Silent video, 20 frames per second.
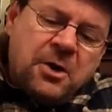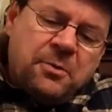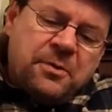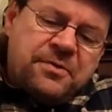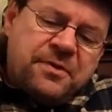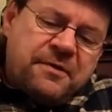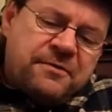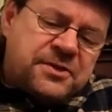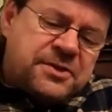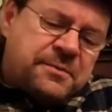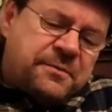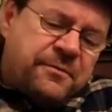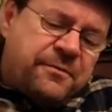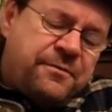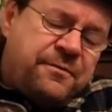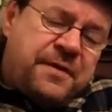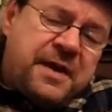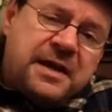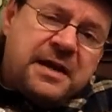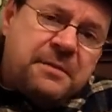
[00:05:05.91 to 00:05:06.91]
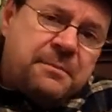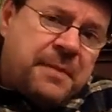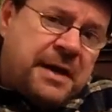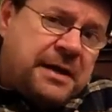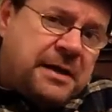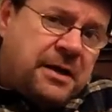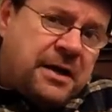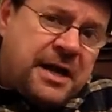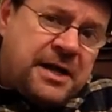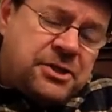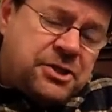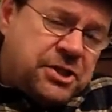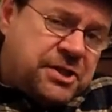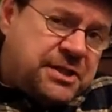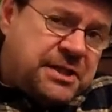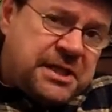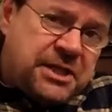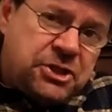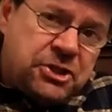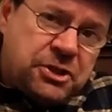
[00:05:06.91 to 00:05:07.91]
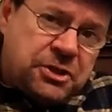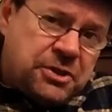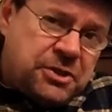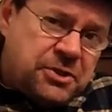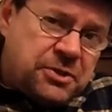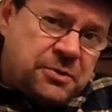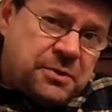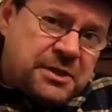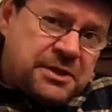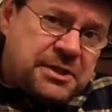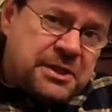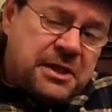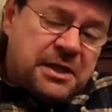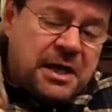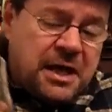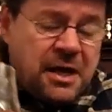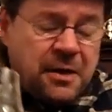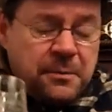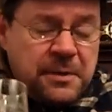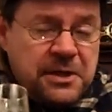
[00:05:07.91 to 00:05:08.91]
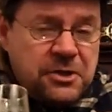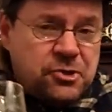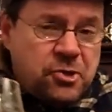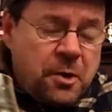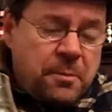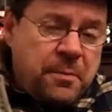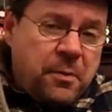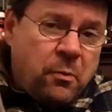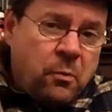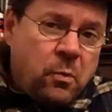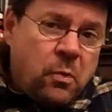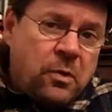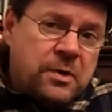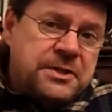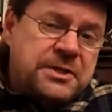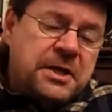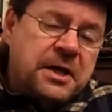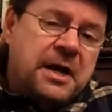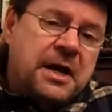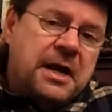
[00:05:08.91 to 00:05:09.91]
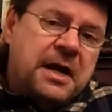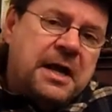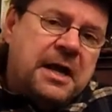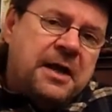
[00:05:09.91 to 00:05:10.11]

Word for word: with some very minor agitation to it, a wee drop of water,